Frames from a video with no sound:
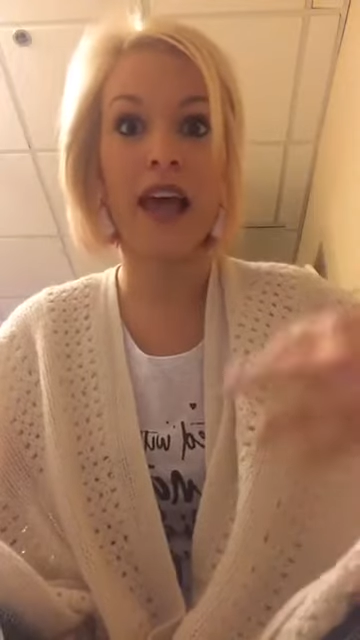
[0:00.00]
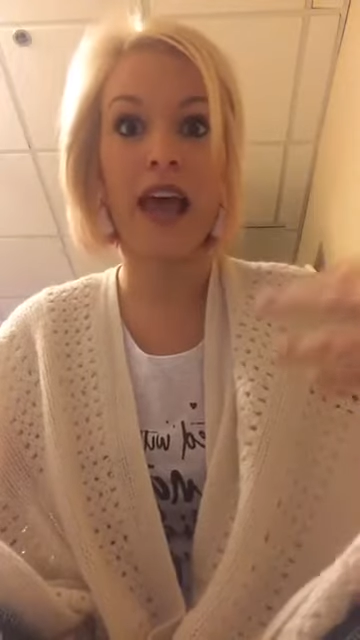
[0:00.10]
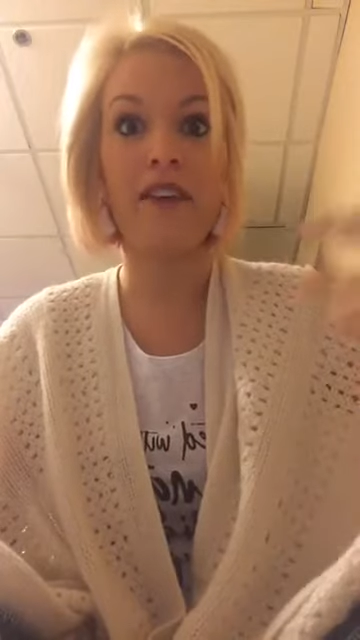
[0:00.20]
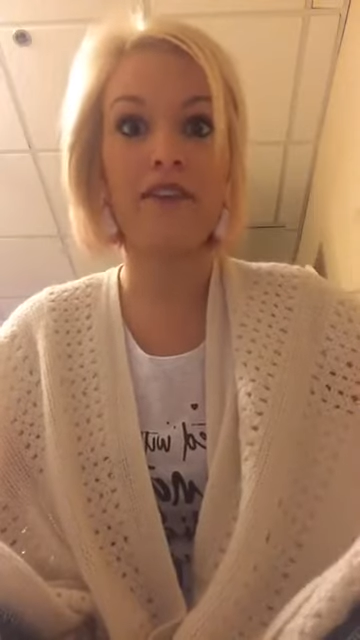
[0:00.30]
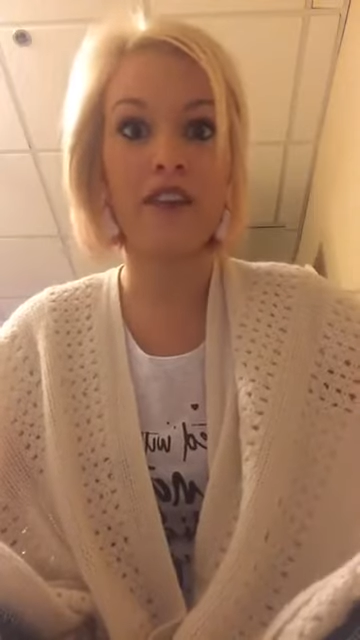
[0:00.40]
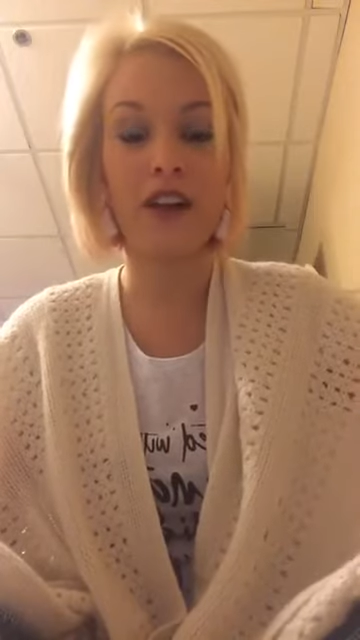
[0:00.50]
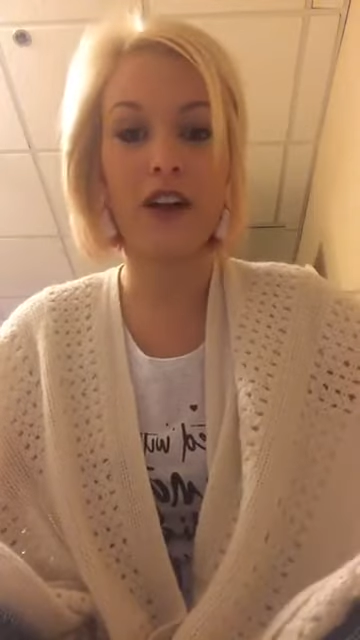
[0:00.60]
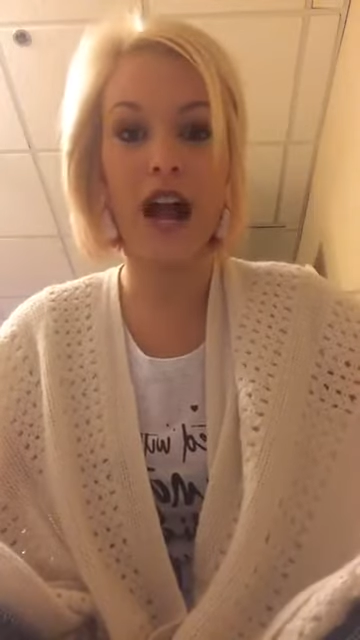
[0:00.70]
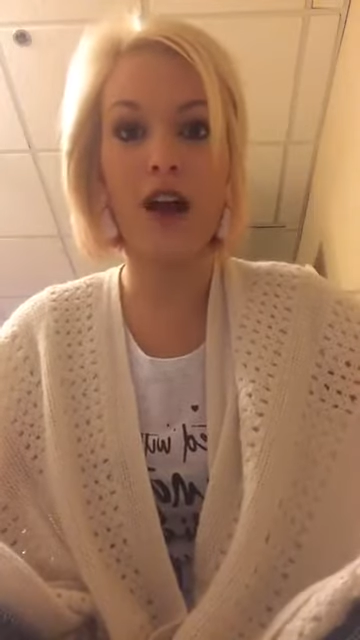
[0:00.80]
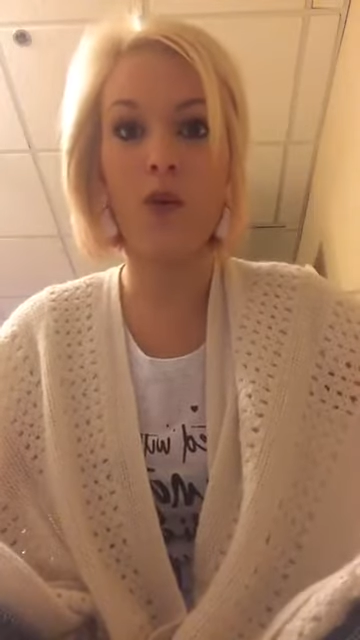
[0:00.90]
and figure
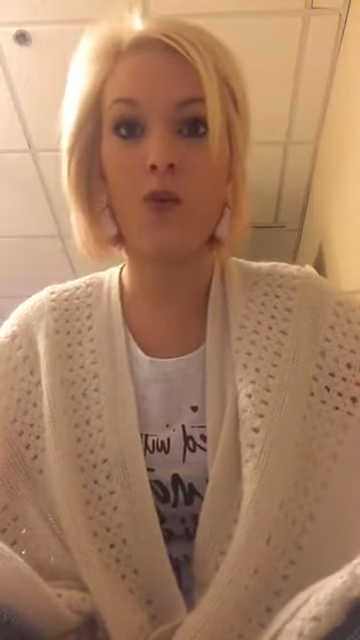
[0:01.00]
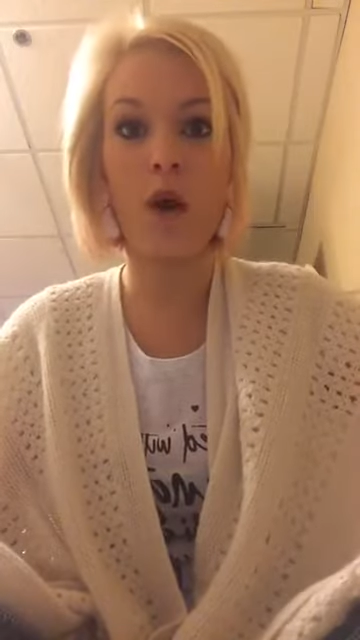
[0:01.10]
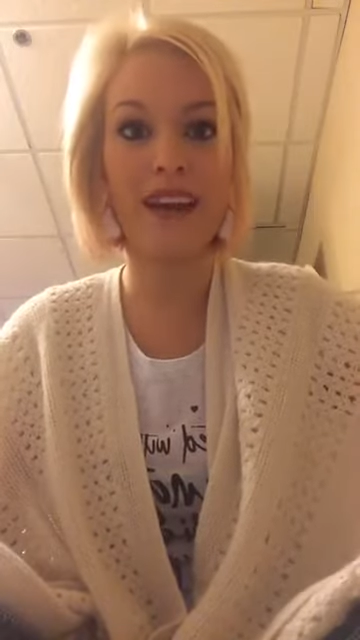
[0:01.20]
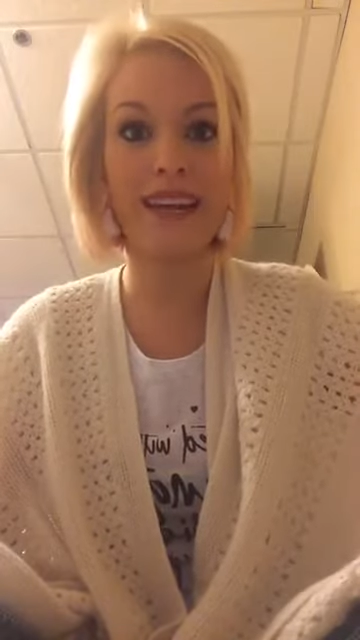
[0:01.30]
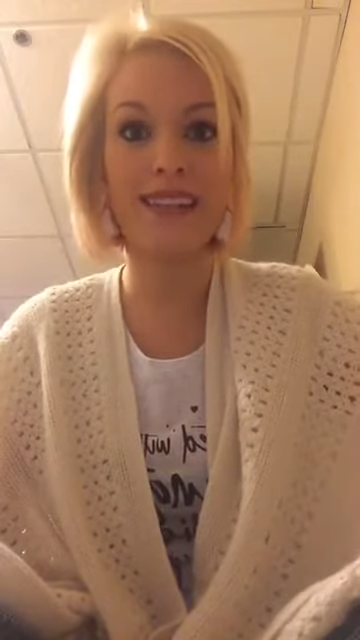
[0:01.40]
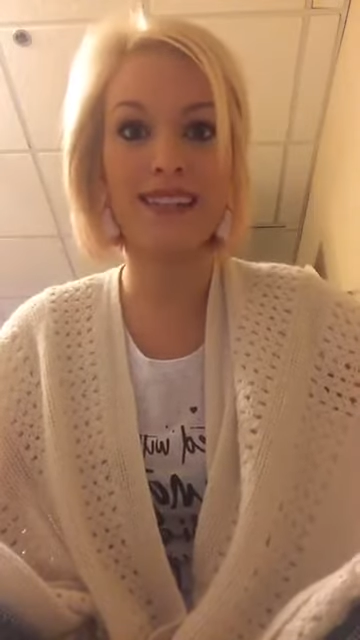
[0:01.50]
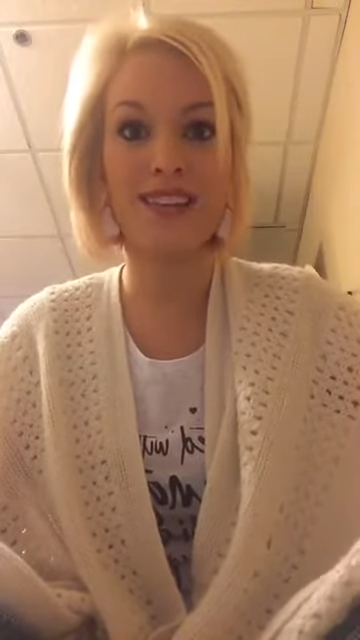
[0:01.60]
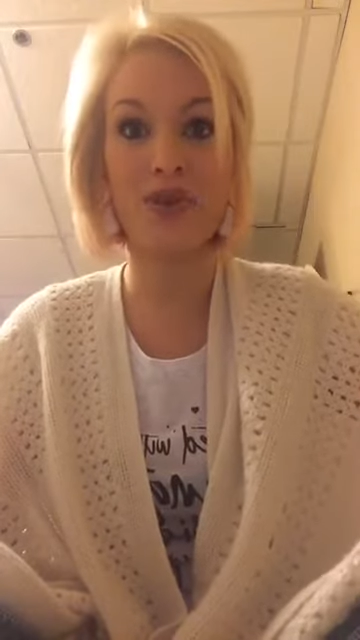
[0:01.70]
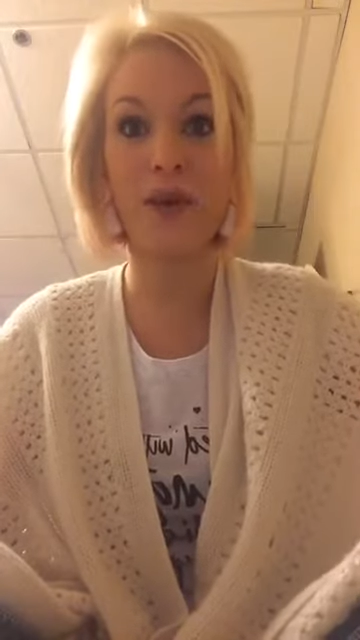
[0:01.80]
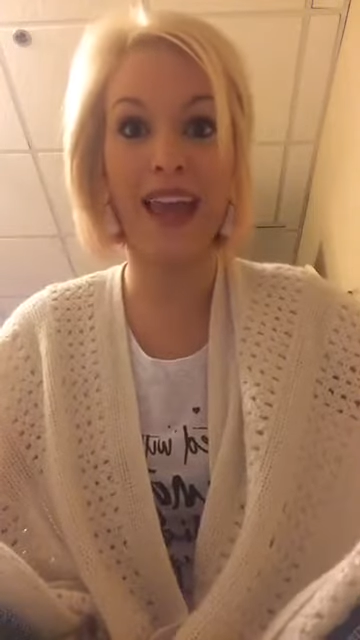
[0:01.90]
out what it is that
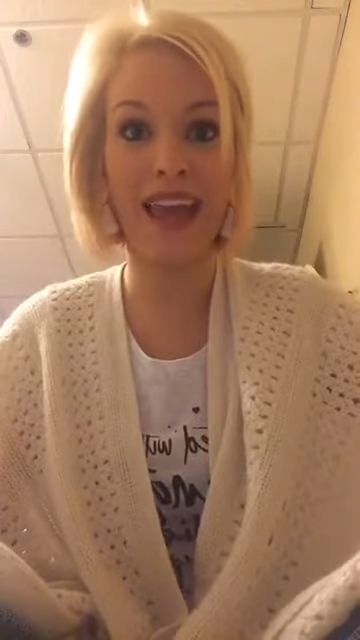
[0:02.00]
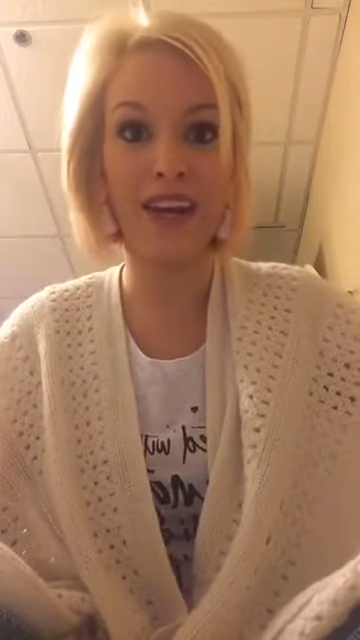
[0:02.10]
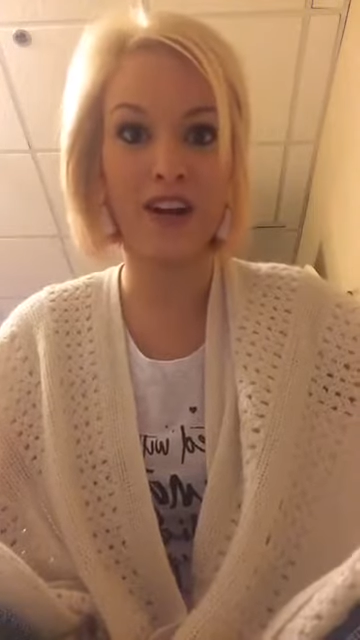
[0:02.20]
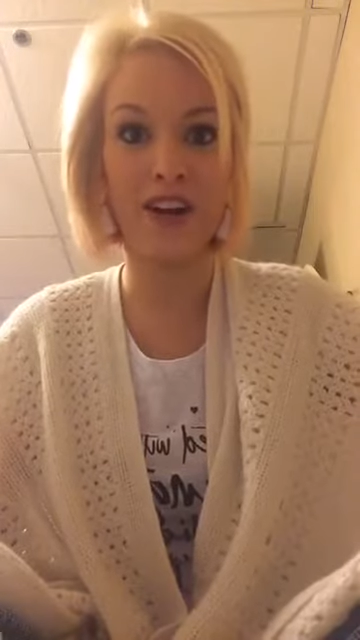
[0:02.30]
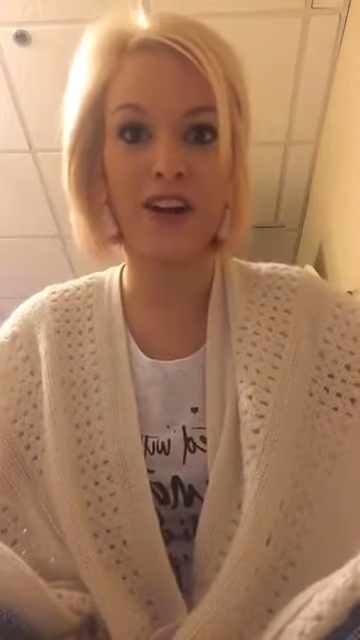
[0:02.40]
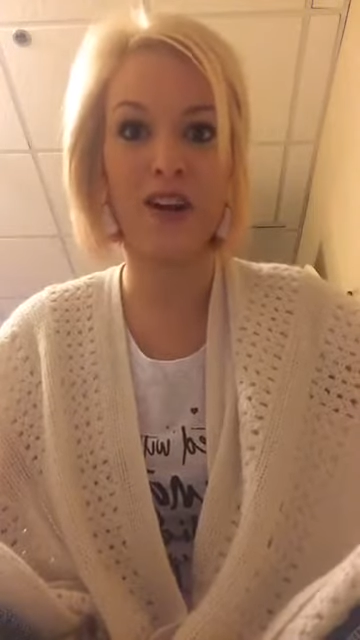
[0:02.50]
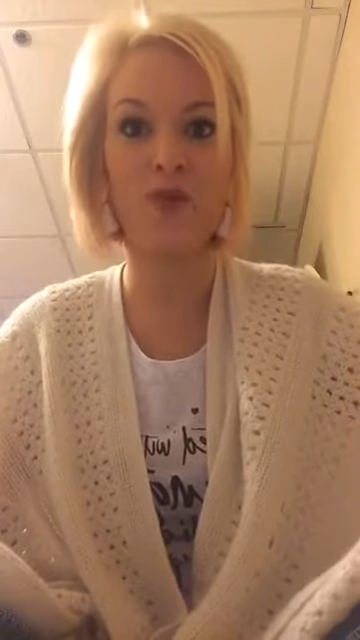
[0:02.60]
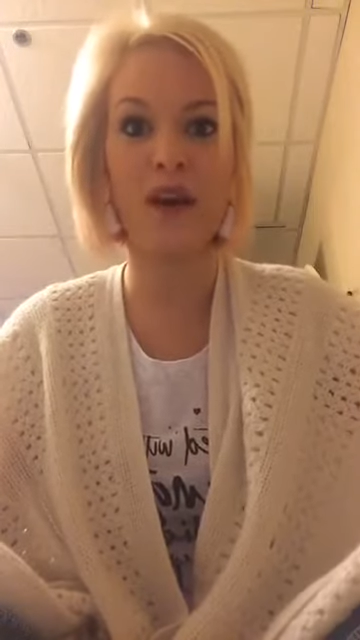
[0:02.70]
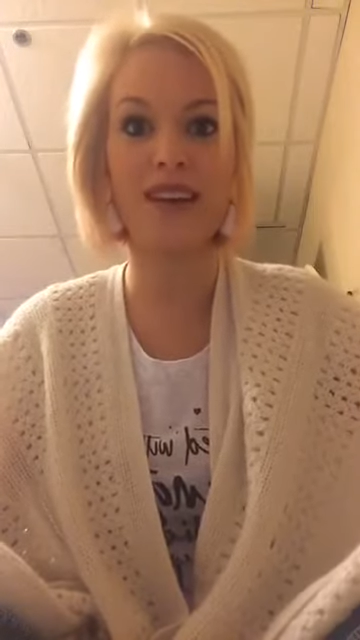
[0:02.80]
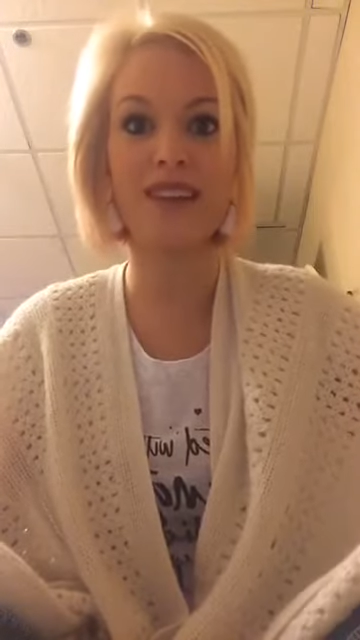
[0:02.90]
you can earn and
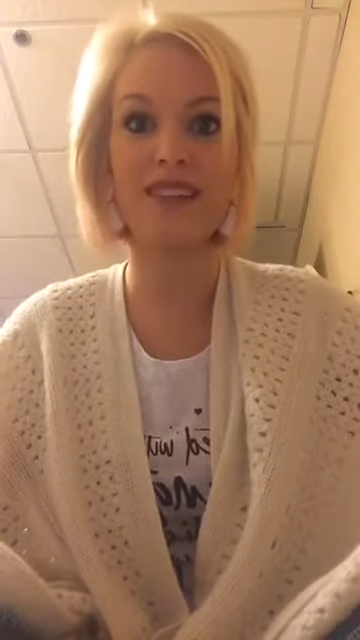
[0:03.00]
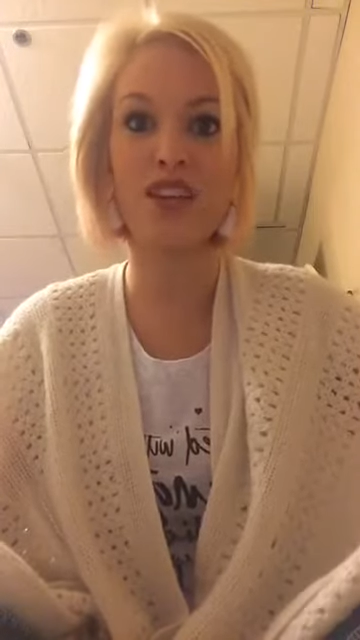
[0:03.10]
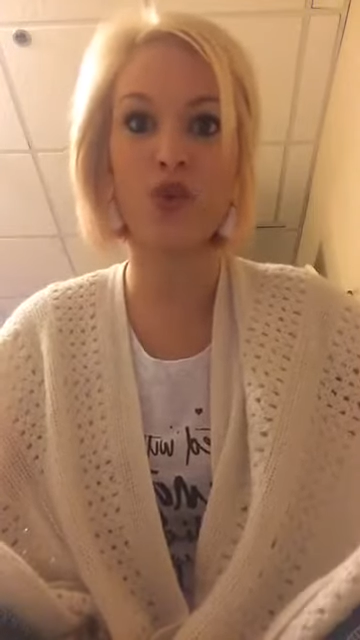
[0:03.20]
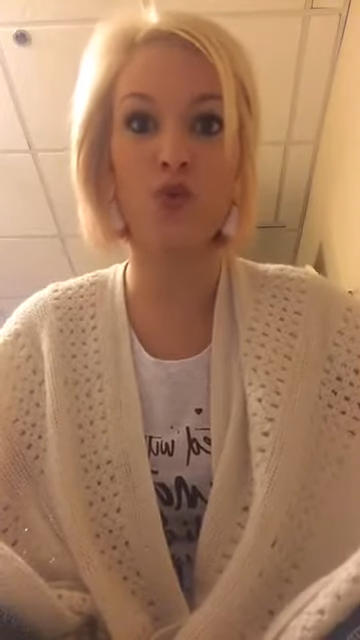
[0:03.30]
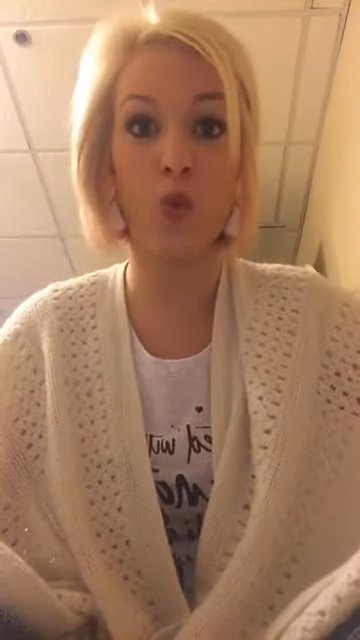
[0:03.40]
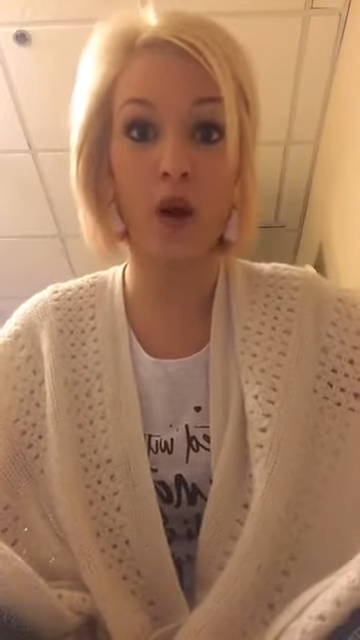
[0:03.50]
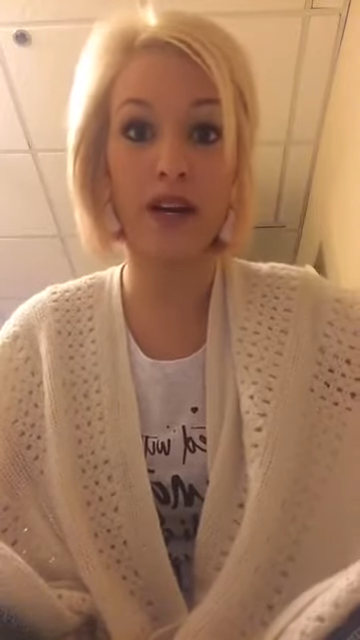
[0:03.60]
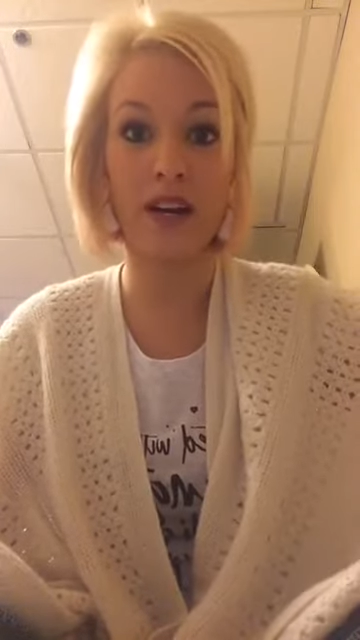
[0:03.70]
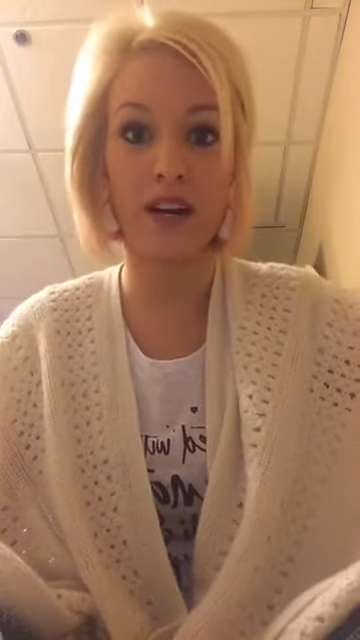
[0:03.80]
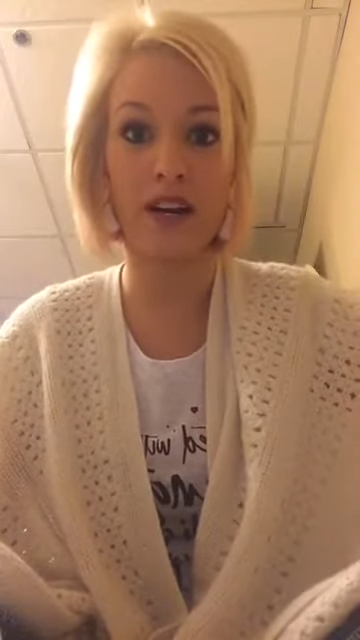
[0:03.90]
what it is that you want
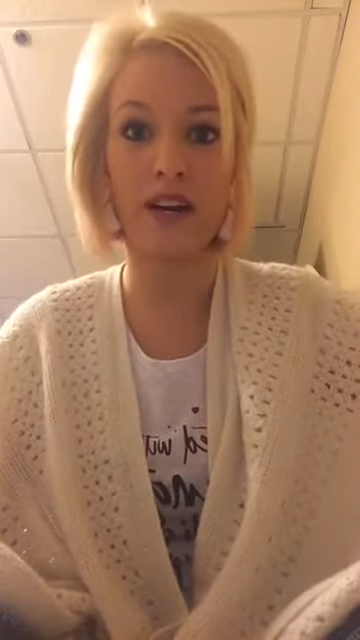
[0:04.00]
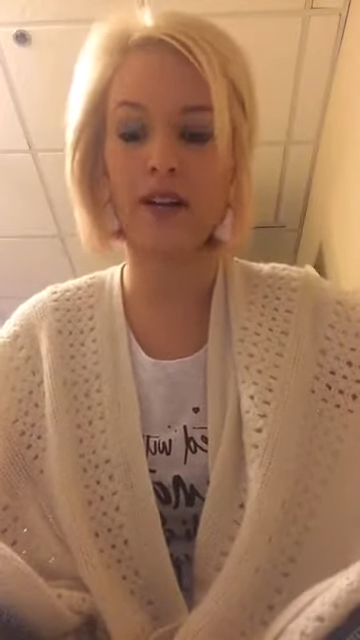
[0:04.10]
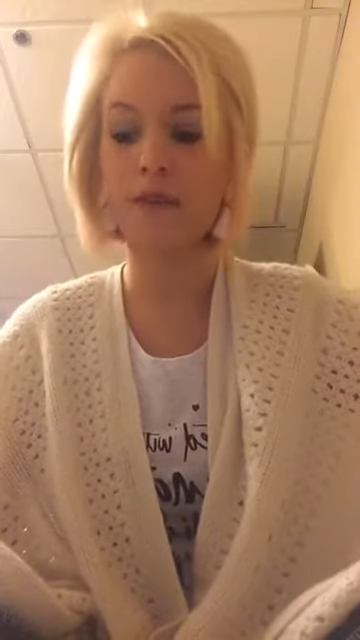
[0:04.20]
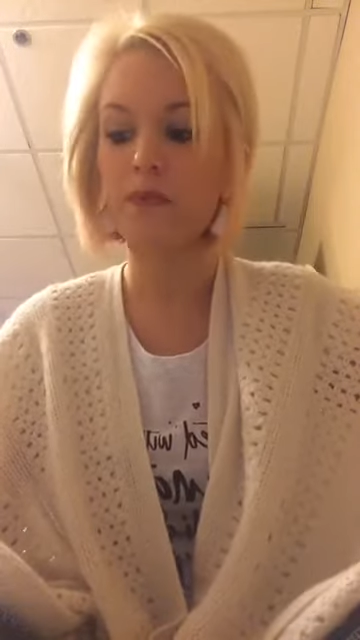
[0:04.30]
to earn